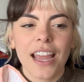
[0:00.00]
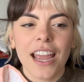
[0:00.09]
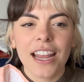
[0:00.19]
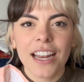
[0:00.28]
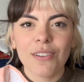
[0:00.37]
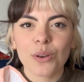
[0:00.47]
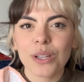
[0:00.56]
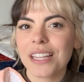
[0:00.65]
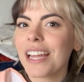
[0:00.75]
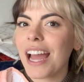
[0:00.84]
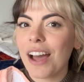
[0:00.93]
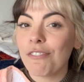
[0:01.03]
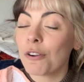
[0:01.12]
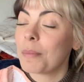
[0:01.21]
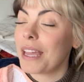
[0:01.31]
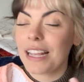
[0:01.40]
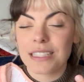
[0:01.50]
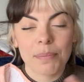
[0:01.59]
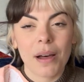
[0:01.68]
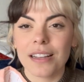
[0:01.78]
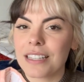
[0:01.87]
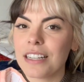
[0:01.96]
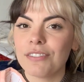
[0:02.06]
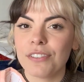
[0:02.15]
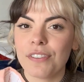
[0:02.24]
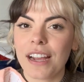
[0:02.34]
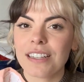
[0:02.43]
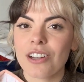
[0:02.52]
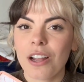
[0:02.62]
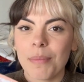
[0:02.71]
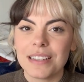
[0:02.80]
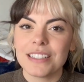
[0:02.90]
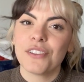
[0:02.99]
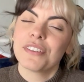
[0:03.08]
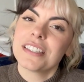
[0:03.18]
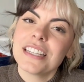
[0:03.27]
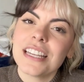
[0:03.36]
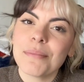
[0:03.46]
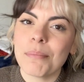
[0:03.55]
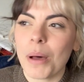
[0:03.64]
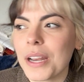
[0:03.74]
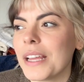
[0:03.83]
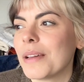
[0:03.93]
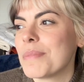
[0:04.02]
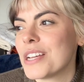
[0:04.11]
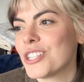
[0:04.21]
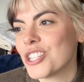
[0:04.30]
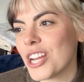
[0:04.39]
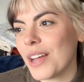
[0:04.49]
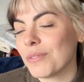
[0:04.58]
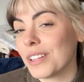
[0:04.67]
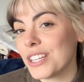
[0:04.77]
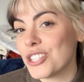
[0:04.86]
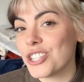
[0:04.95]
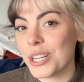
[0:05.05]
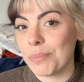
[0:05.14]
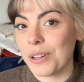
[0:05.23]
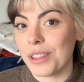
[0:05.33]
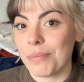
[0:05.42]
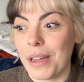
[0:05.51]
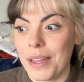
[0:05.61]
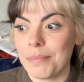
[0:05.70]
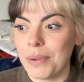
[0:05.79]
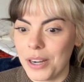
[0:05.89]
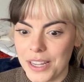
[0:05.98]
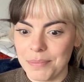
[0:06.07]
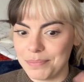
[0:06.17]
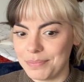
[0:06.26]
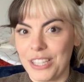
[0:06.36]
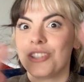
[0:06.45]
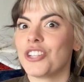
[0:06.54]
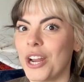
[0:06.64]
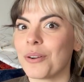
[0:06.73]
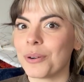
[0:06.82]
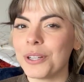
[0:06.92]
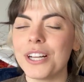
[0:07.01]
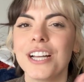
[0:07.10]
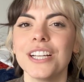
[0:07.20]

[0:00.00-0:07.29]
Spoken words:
And it really, for me, has a positive effect on my self-esteem, body image, and relationship with my body in general.